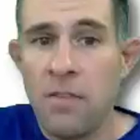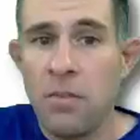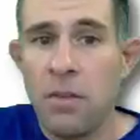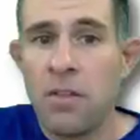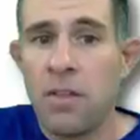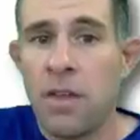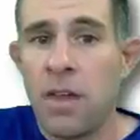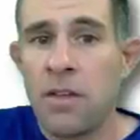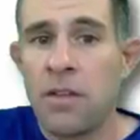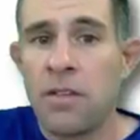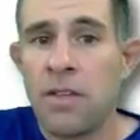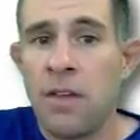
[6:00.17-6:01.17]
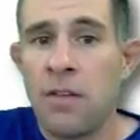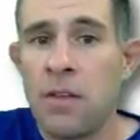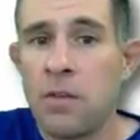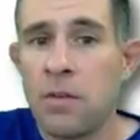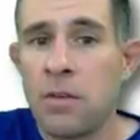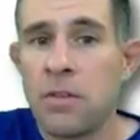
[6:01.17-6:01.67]
plus x is now
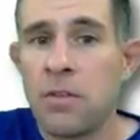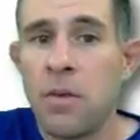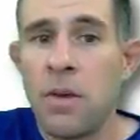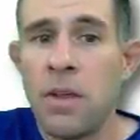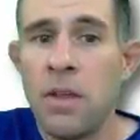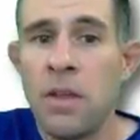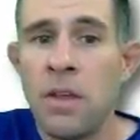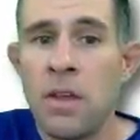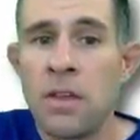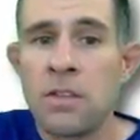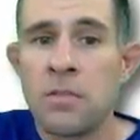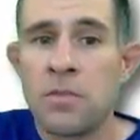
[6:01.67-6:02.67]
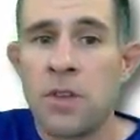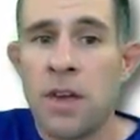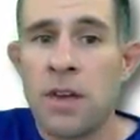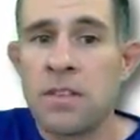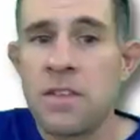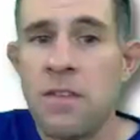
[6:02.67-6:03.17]
equal to 20. Subtract
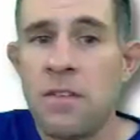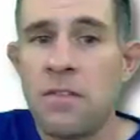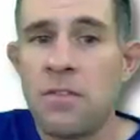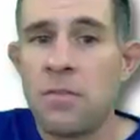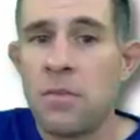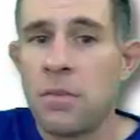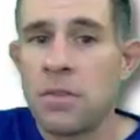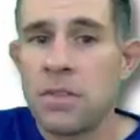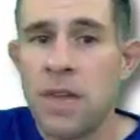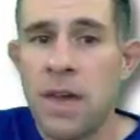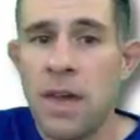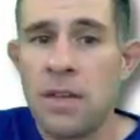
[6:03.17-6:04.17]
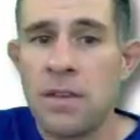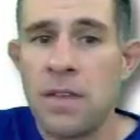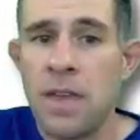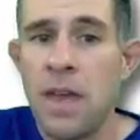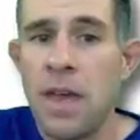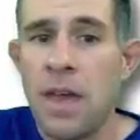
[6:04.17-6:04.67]
7 from both sides.
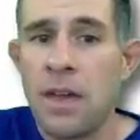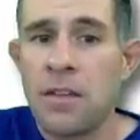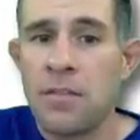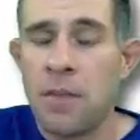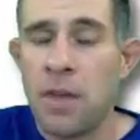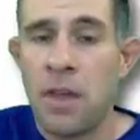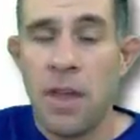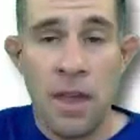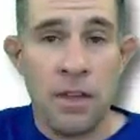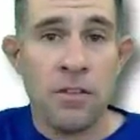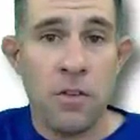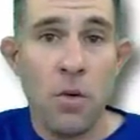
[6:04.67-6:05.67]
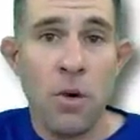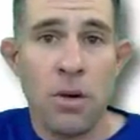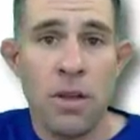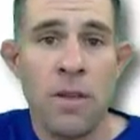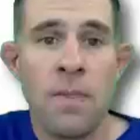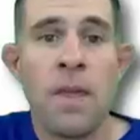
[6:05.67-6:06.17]
X, my x
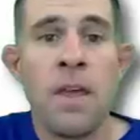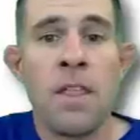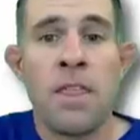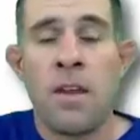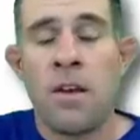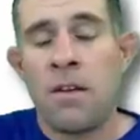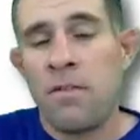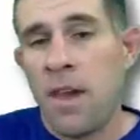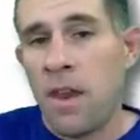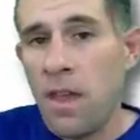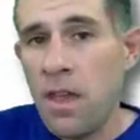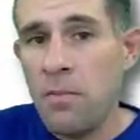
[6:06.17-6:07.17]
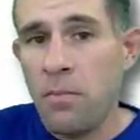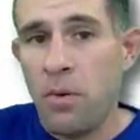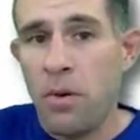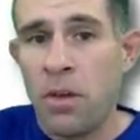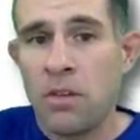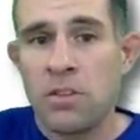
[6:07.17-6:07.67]
coordinate there of that
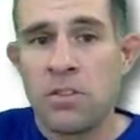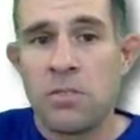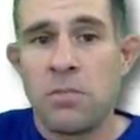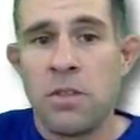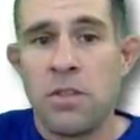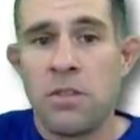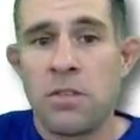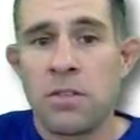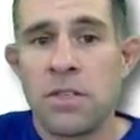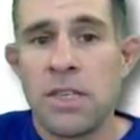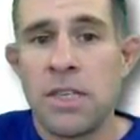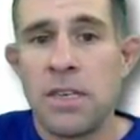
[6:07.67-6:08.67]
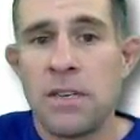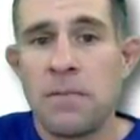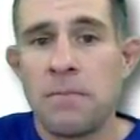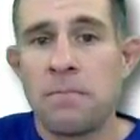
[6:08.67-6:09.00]
endpoint, should be 13.